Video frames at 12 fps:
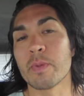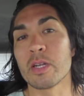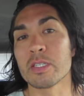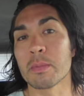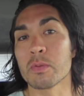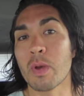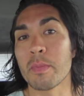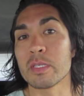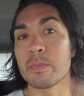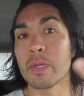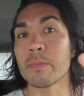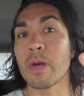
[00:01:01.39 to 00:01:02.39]
pawn shops, swap
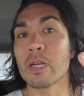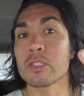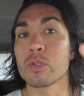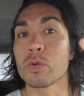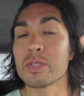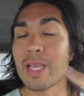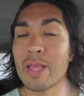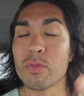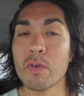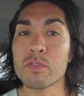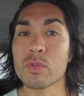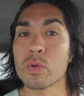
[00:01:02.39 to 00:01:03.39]
meets, big box stores, and
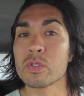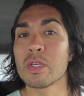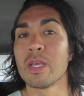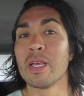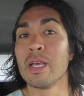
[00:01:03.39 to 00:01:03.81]
thrift stores,